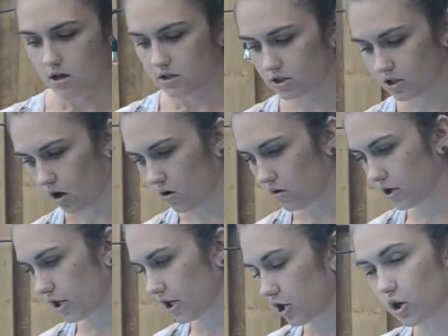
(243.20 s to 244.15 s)
So
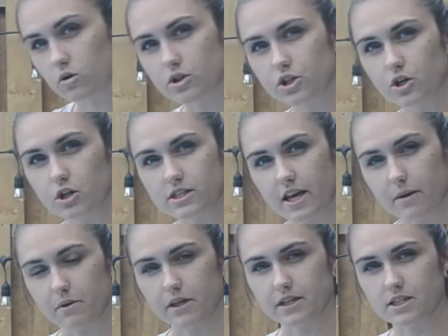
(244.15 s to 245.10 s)
you're going to go to your
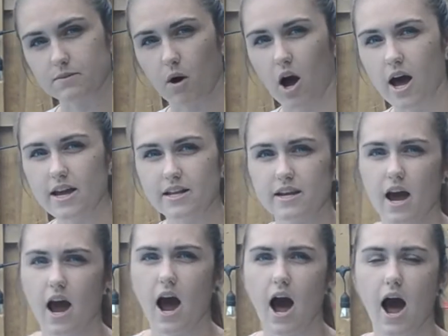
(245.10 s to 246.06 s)
sampling spot.
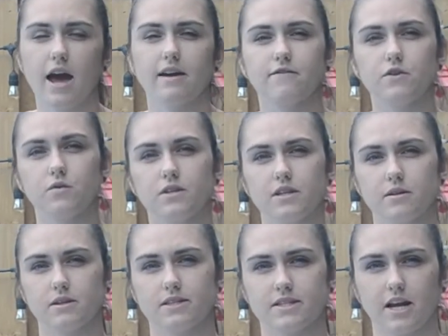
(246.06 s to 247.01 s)
If you did
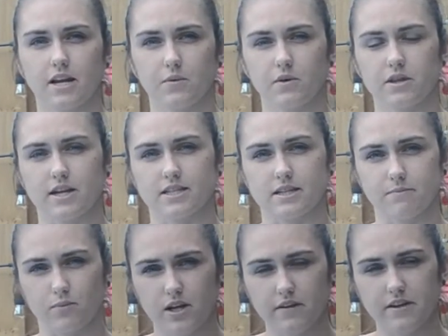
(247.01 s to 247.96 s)
this study with us in
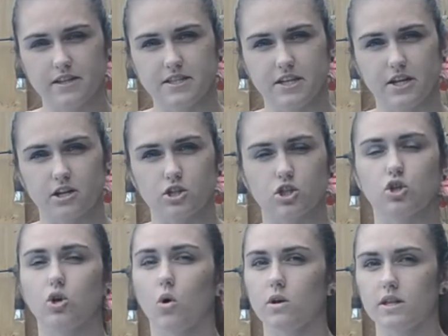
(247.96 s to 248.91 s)
previous years,
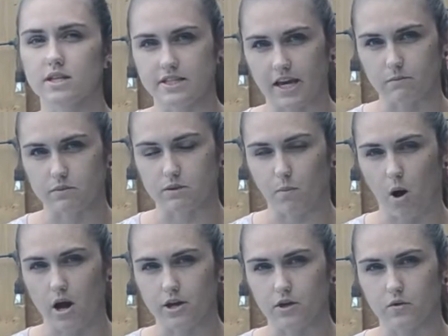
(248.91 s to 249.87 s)
go to the same
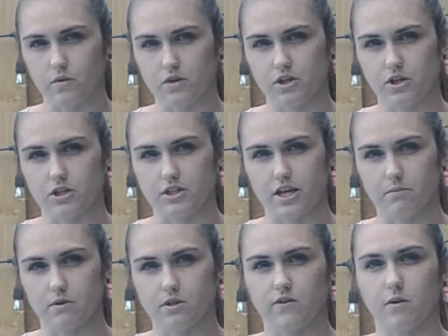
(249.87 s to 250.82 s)
spot you did your
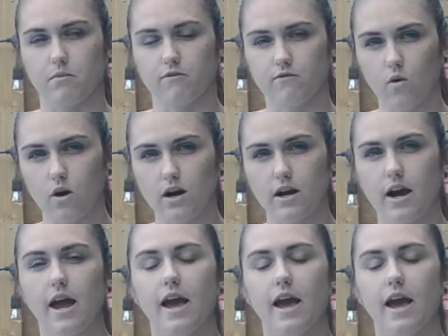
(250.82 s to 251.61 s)
samples from before.